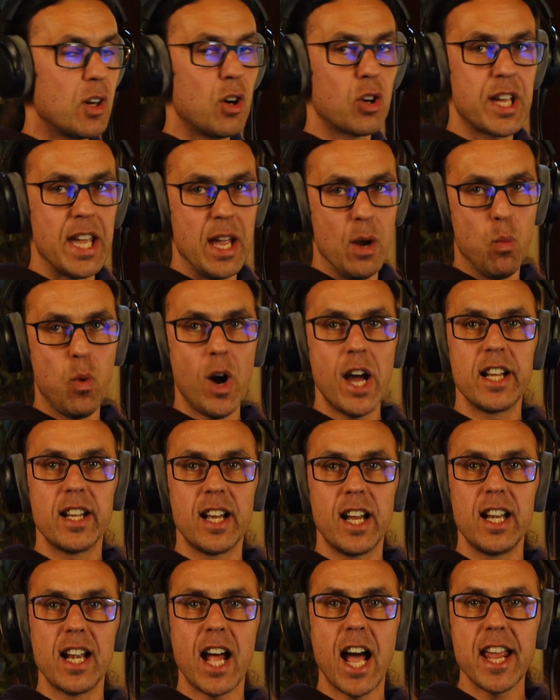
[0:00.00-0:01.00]
Okay, while
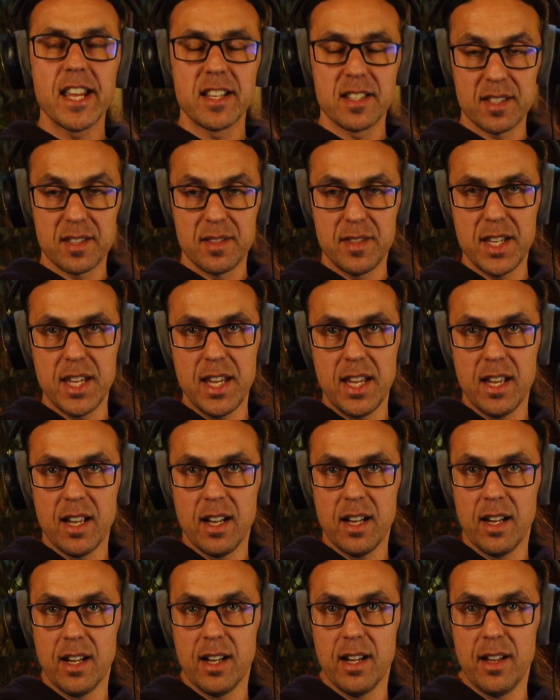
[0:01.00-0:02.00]
I liked the
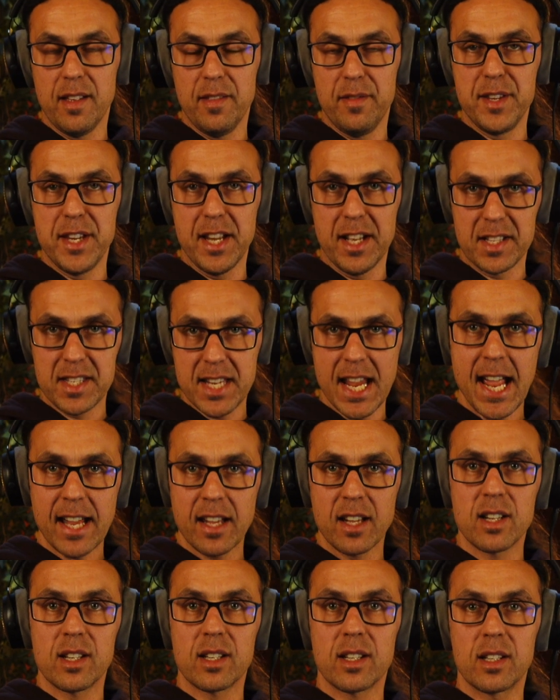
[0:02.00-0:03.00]

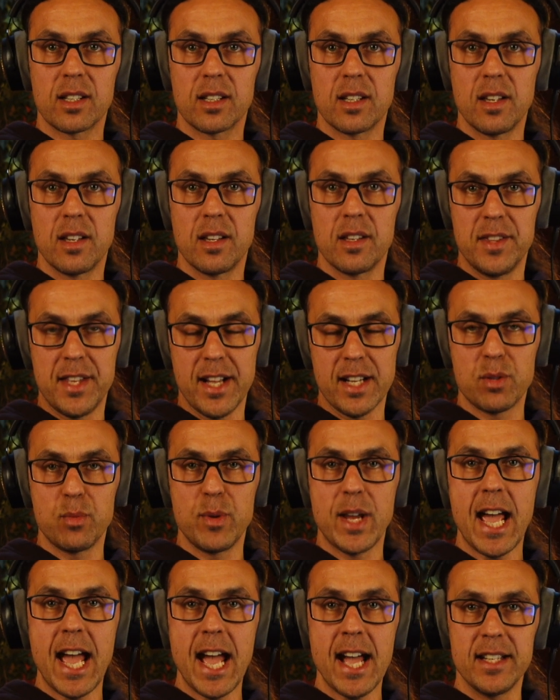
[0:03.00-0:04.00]
attack that
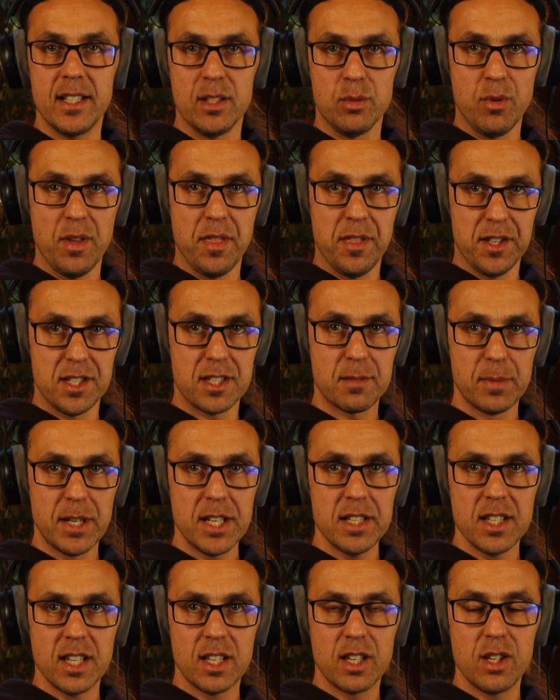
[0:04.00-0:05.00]
we added with the
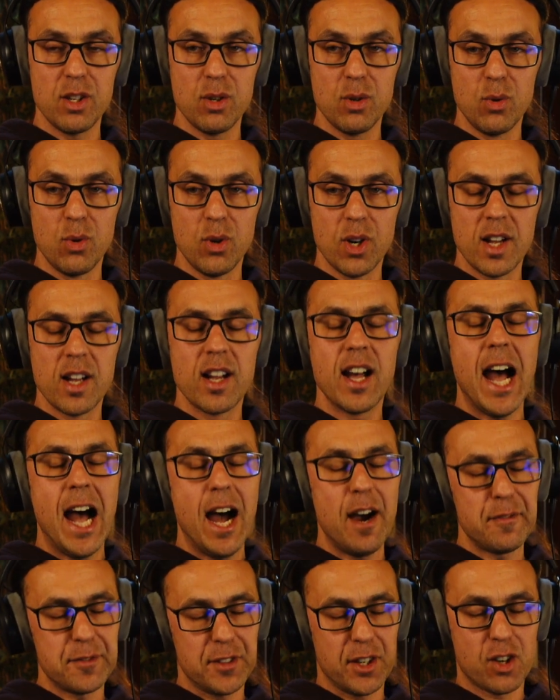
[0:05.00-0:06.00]
split EQ,
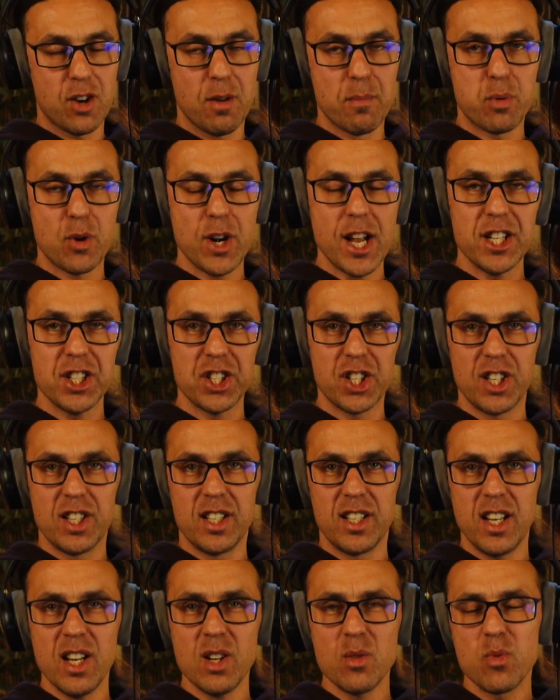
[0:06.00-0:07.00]
after
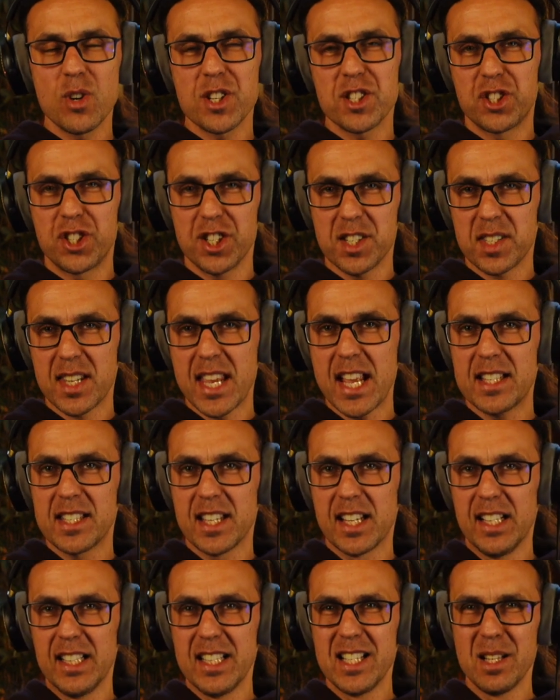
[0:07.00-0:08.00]
compression, it was just
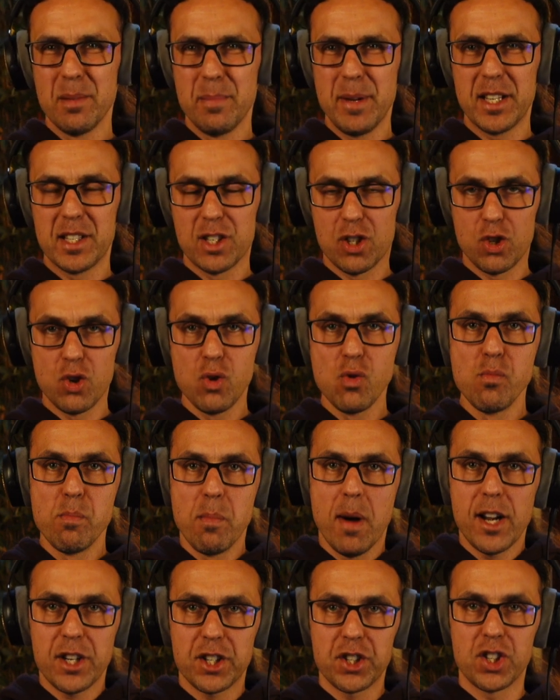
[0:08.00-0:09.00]
getting a little bit too
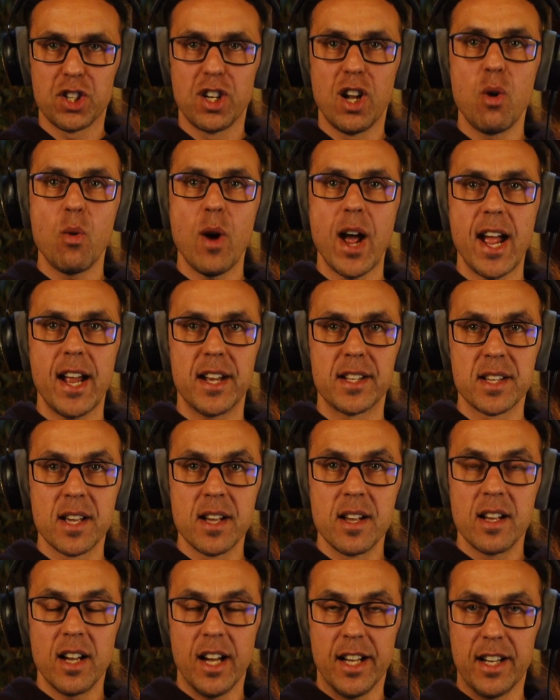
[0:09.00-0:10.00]
much low end,
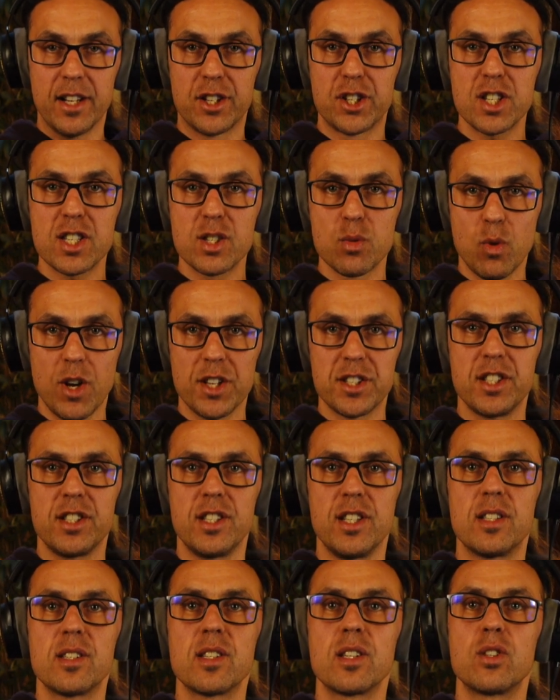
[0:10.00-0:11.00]
and I just wanted
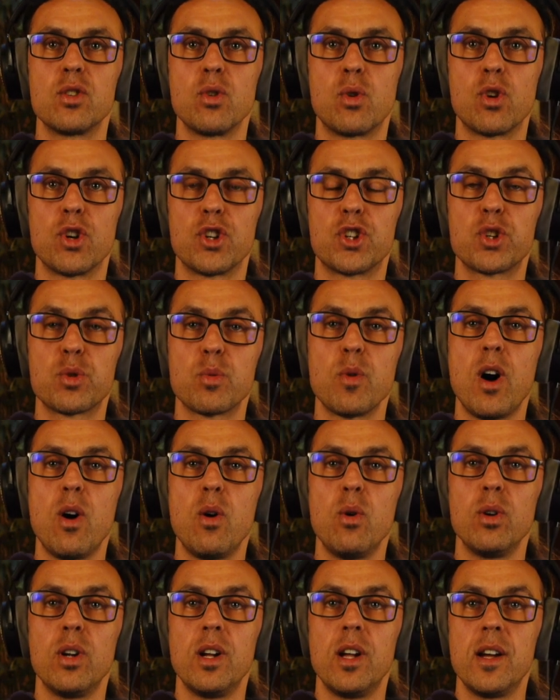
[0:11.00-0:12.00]
it to
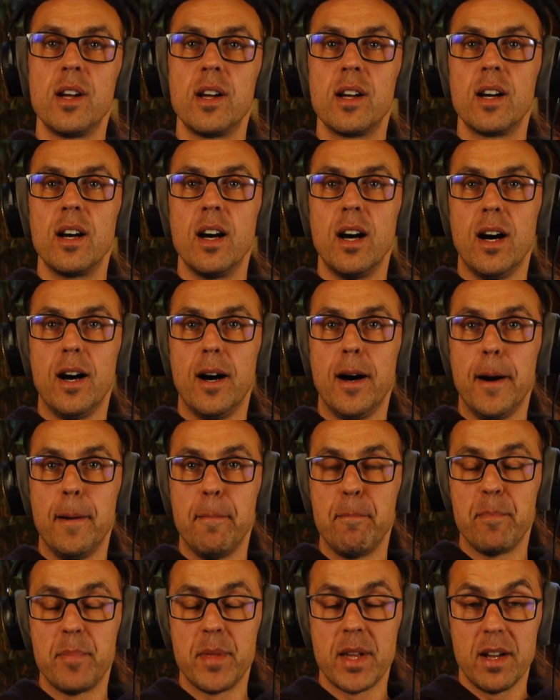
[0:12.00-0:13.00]
control
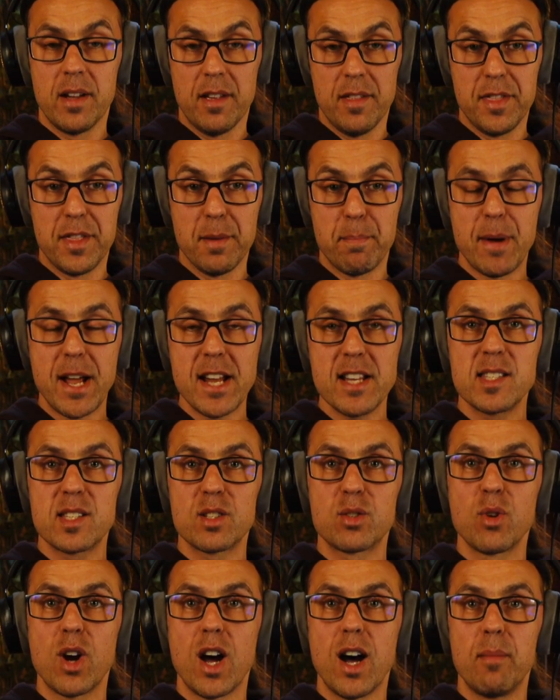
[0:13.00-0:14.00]
the bass
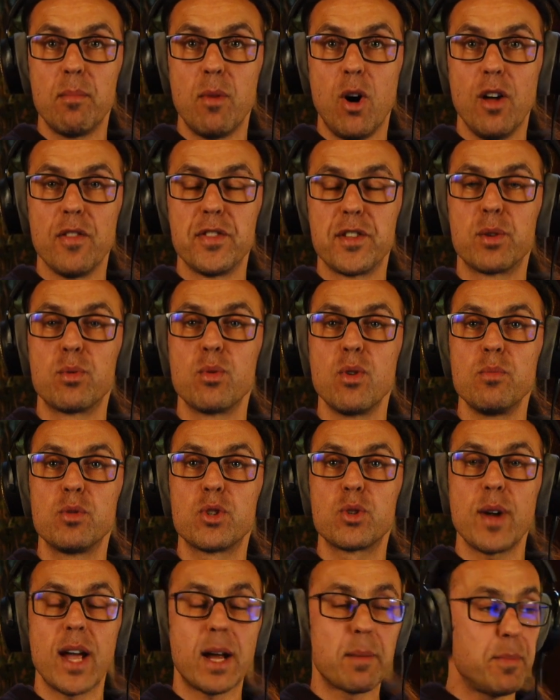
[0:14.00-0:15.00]
drum on the room
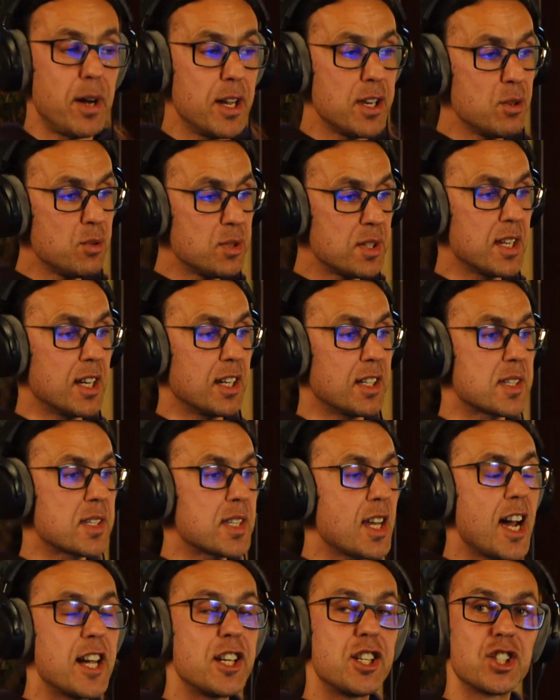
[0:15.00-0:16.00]
track by using a
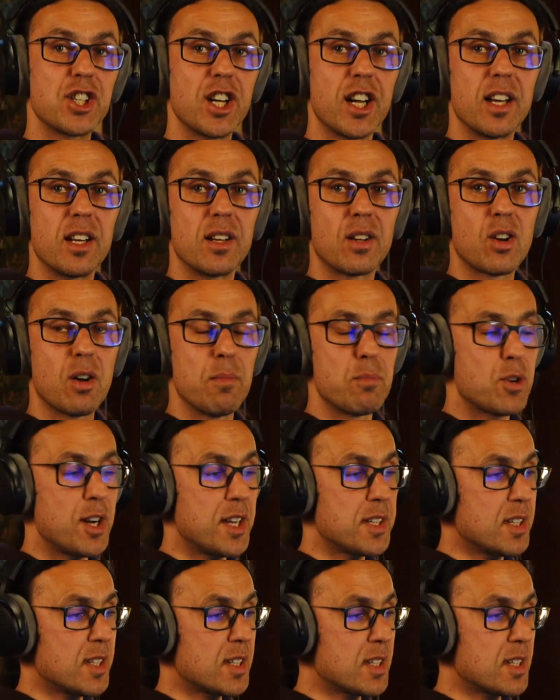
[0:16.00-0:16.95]
sidechain compressor.